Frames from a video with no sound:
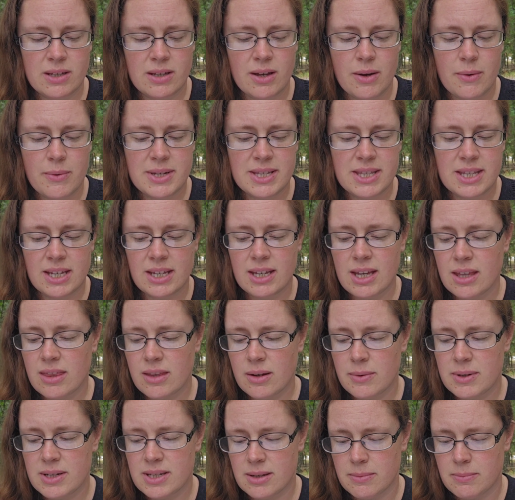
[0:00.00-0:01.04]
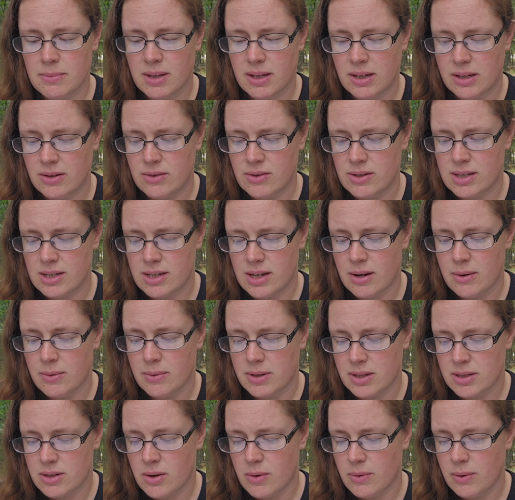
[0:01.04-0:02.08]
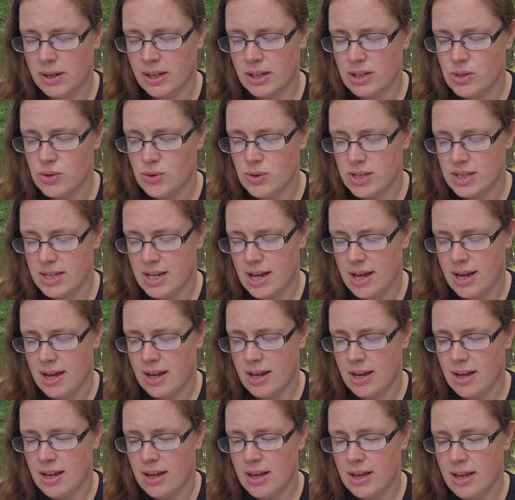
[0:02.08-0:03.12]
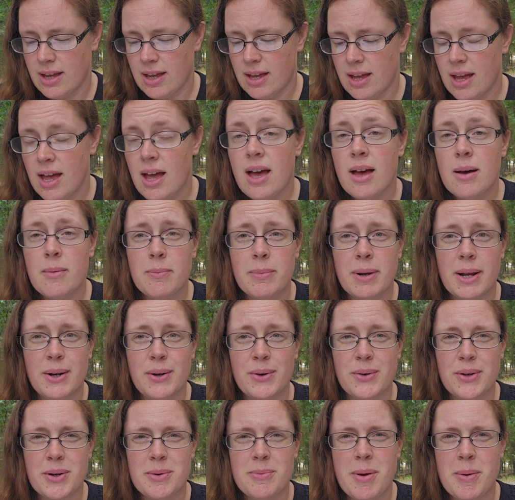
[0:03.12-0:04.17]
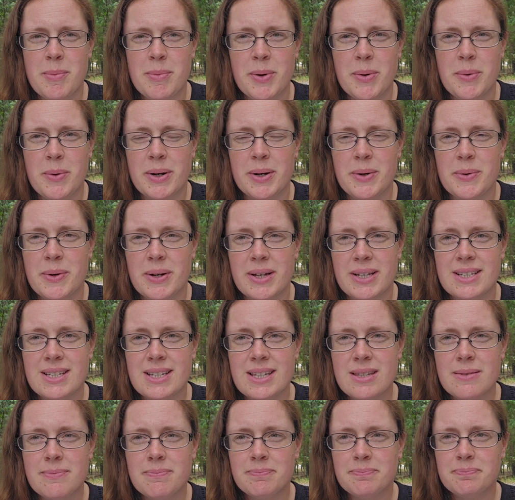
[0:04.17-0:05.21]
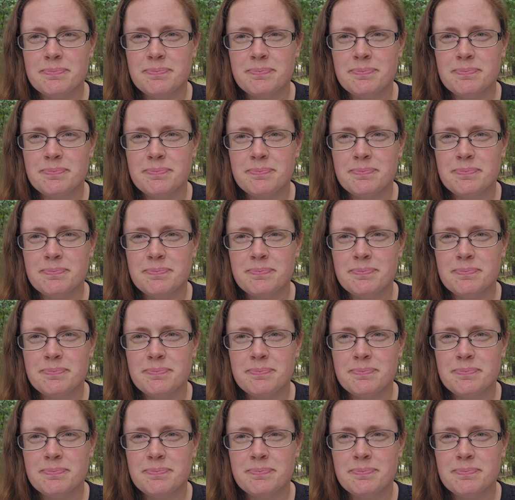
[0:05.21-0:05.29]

I was thinking there was something else I was going to say, but I don't remember what it was.